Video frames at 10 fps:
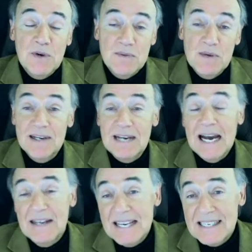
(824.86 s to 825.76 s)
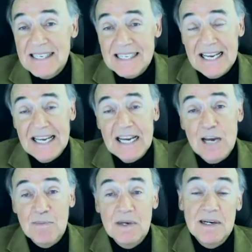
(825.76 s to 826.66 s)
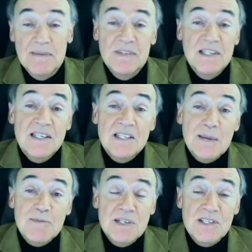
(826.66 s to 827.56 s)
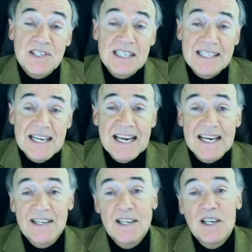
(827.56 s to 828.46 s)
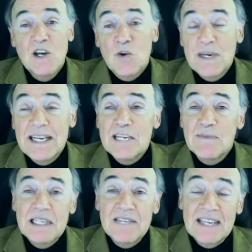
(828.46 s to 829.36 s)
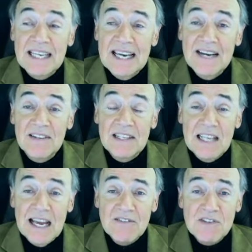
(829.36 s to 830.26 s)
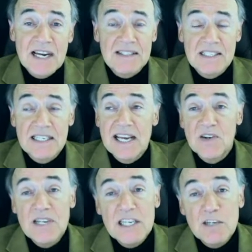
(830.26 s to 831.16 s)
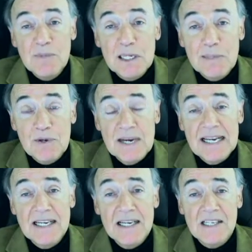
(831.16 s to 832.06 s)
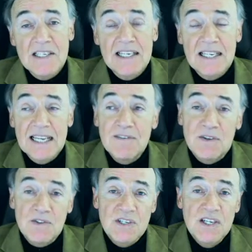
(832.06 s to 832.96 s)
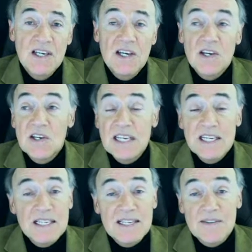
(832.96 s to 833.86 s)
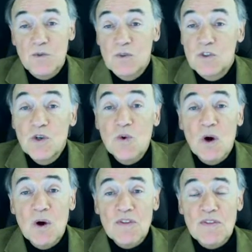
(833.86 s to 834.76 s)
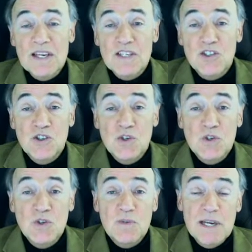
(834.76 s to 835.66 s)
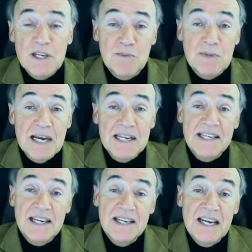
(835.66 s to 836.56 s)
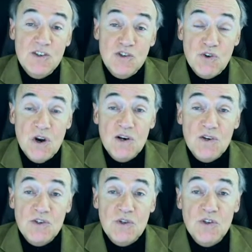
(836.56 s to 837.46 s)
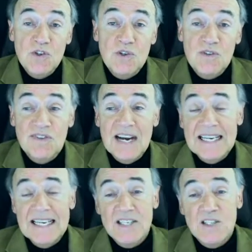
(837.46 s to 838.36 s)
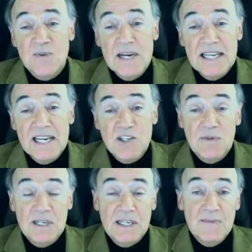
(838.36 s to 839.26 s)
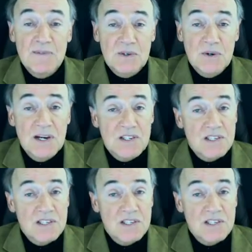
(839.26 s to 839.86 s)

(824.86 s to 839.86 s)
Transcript: SSKI substance today. We need to be living a healthy lifestyle today. You need to build up your antioxidant levels. You need to do all the things that you can do to make your body stronger so that you can fight against the radiation when it comes across.